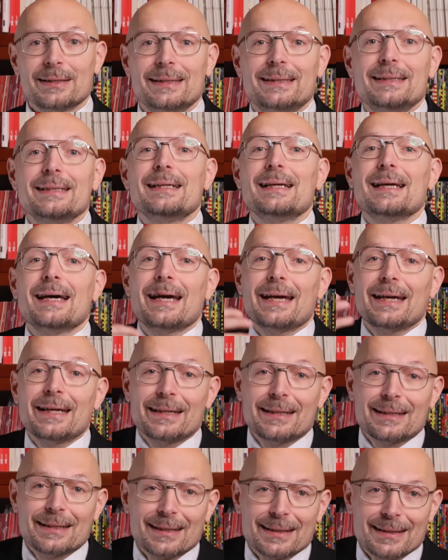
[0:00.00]

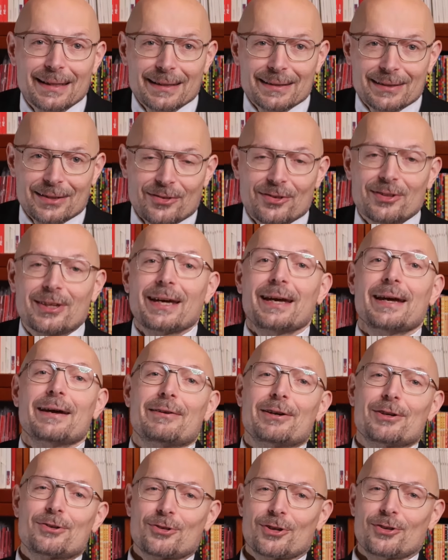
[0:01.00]
delaying that
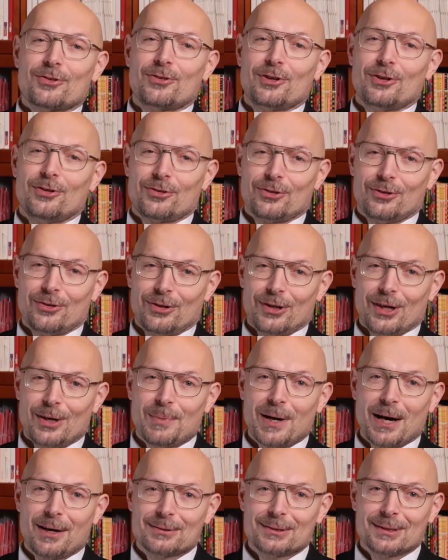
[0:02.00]
scary transition
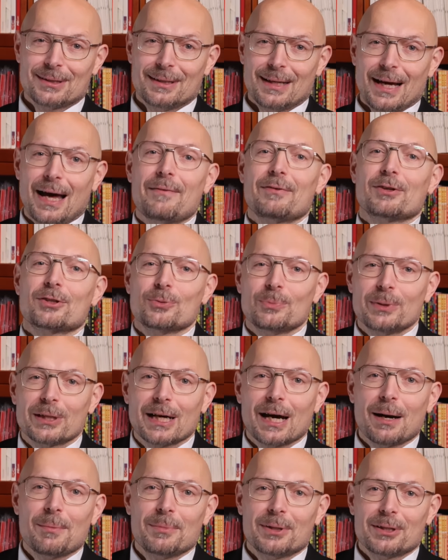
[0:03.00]
about having to
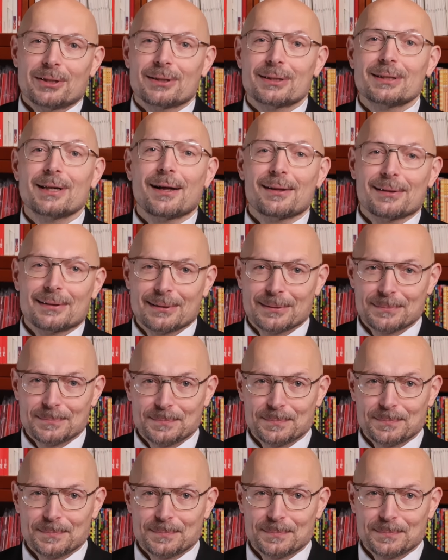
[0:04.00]
become an adult.